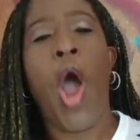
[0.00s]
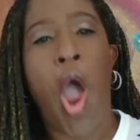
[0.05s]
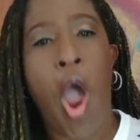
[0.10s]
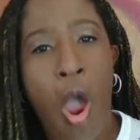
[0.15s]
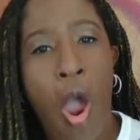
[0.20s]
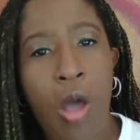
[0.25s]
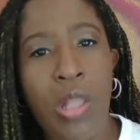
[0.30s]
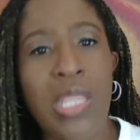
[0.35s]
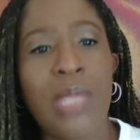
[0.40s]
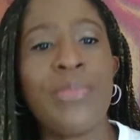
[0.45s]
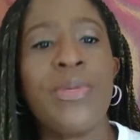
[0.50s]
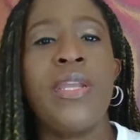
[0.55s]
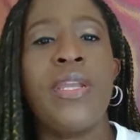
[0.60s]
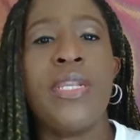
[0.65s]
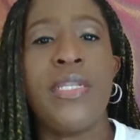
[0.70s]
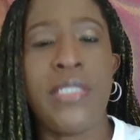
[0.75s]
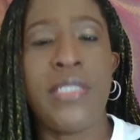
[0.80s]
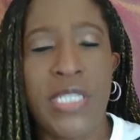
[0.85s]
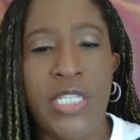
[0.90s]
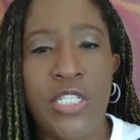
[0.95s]
All I'm going
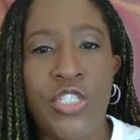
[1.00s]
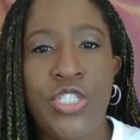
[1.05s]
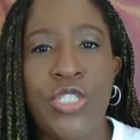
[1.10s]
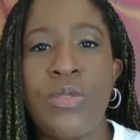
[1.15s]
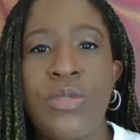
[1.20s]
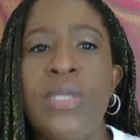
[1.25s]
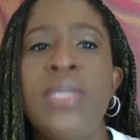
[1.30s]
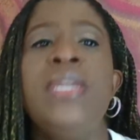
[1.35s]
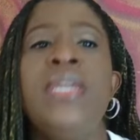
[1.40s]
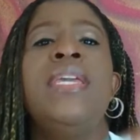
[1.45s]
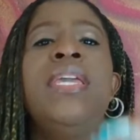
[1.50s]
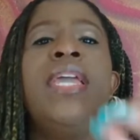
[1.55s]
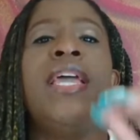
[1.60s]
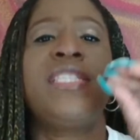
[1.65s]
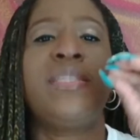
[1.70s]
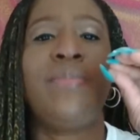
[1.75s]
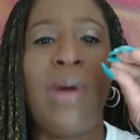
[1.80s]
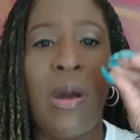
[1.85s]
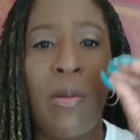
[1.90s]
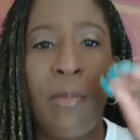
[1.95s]
to teach you
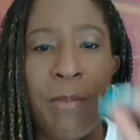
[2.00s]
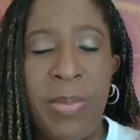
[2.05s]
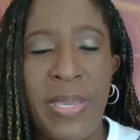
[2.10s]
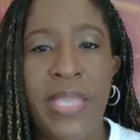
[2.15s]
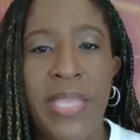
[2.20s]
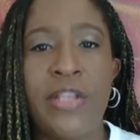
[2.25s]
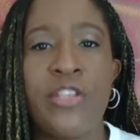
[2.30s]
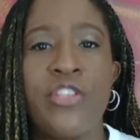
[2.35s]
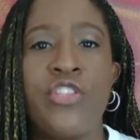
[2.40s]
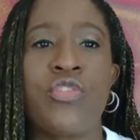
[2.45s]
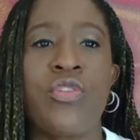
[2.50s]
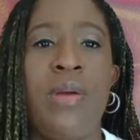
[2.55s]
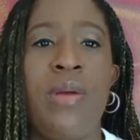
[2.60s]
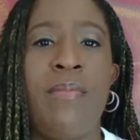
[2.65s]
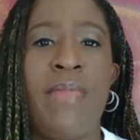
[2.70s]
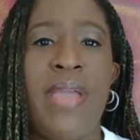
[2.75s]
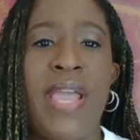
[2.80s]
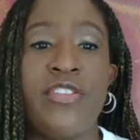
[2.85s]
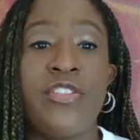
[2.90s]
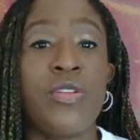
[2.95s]
is about being a Scrum
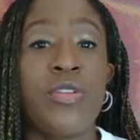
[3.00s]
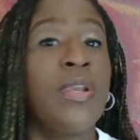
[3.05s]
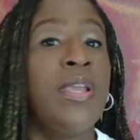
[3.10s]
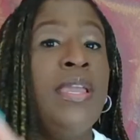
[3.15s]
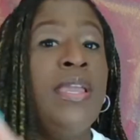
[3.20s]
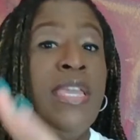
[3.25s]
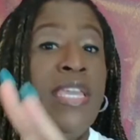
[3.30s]
Master.